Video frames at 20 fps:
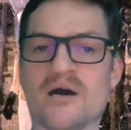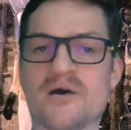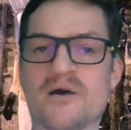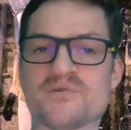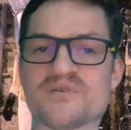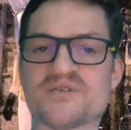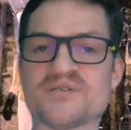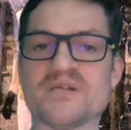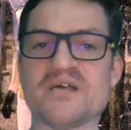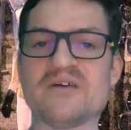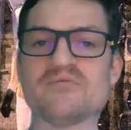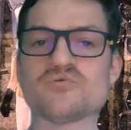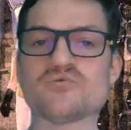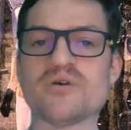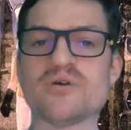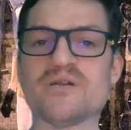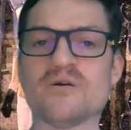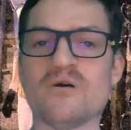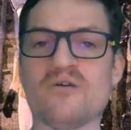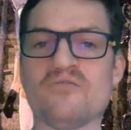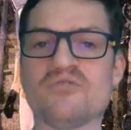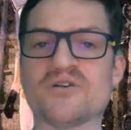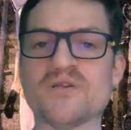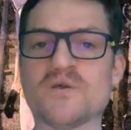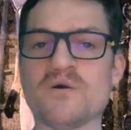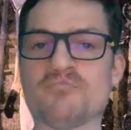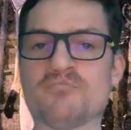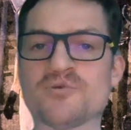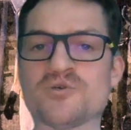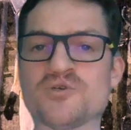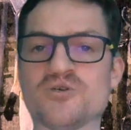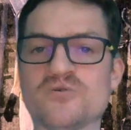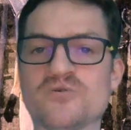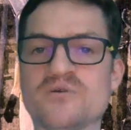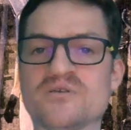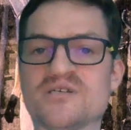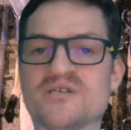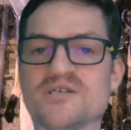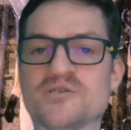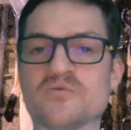The slave trade offered an
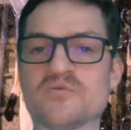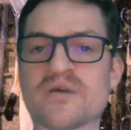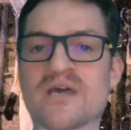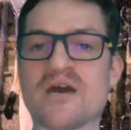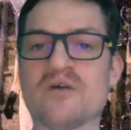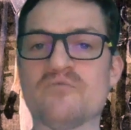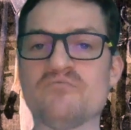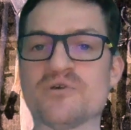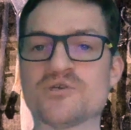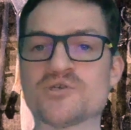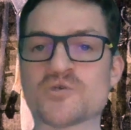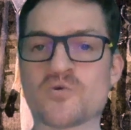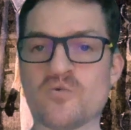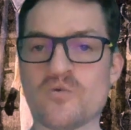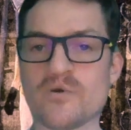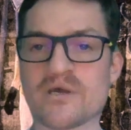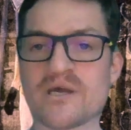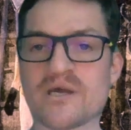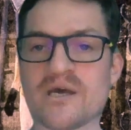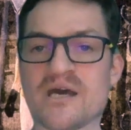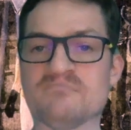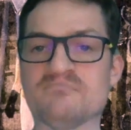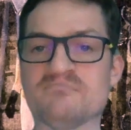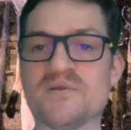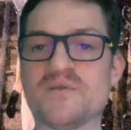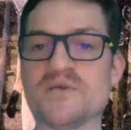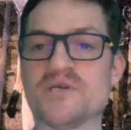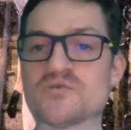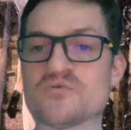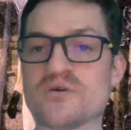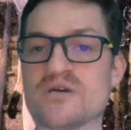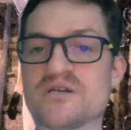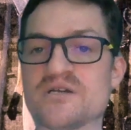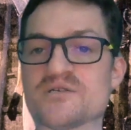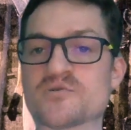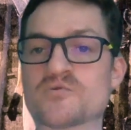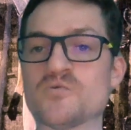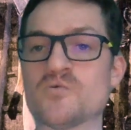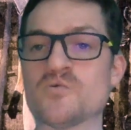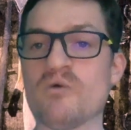opportunity to get rich quick, and many
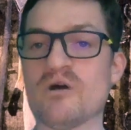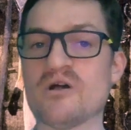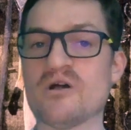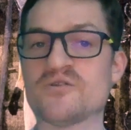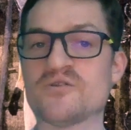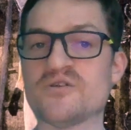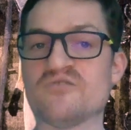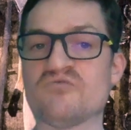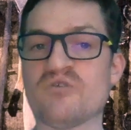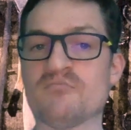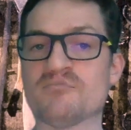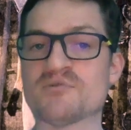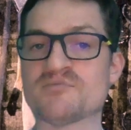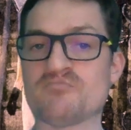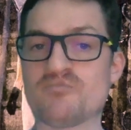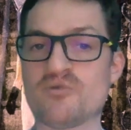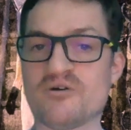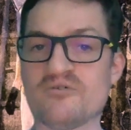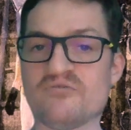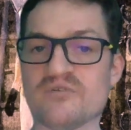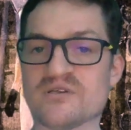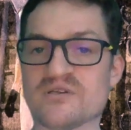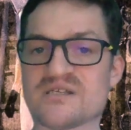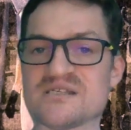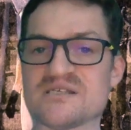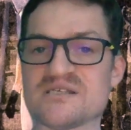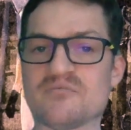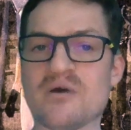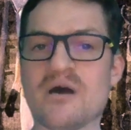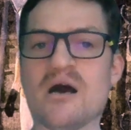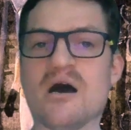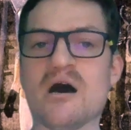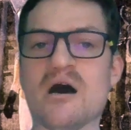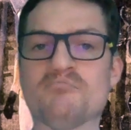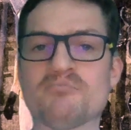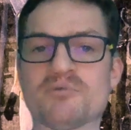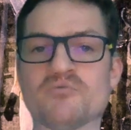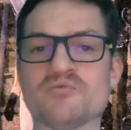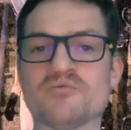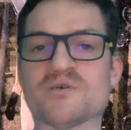traders grew wealthy from its profits.
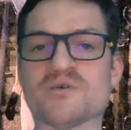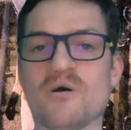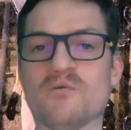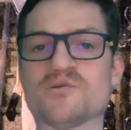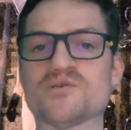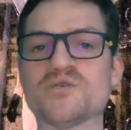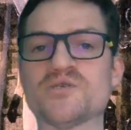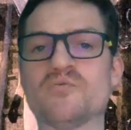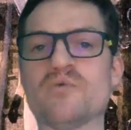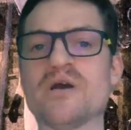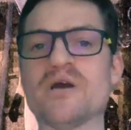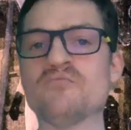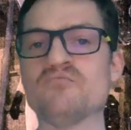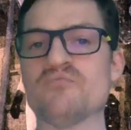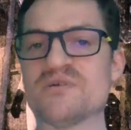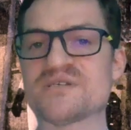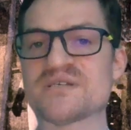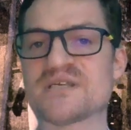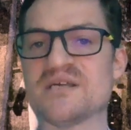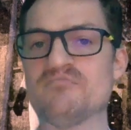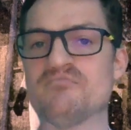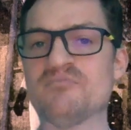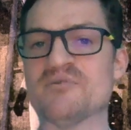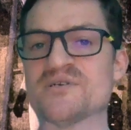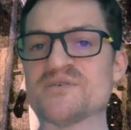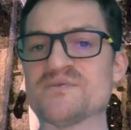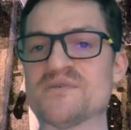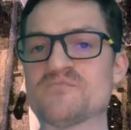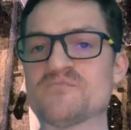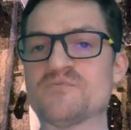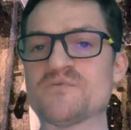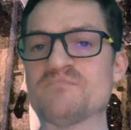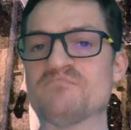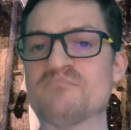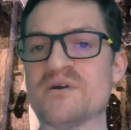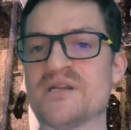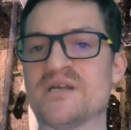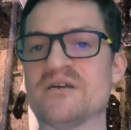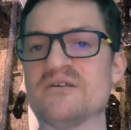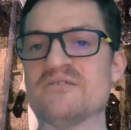But it was also a risky business with
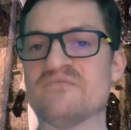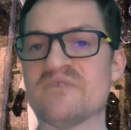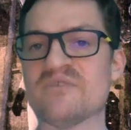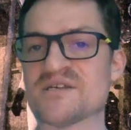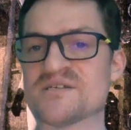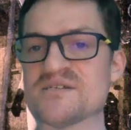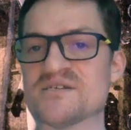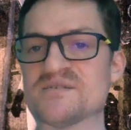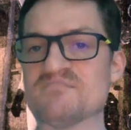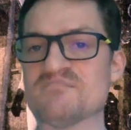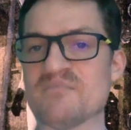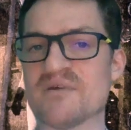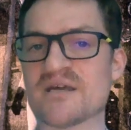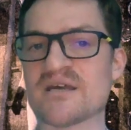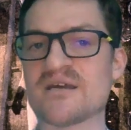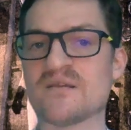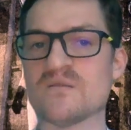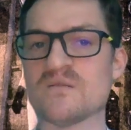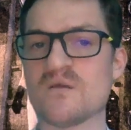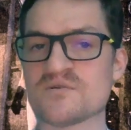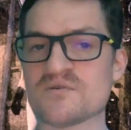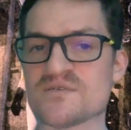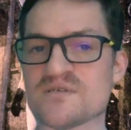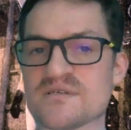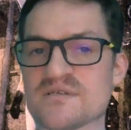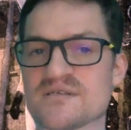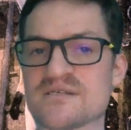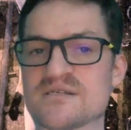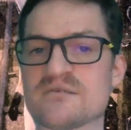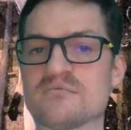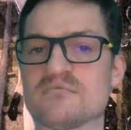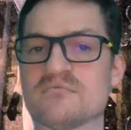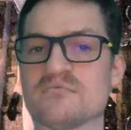many investors making losses.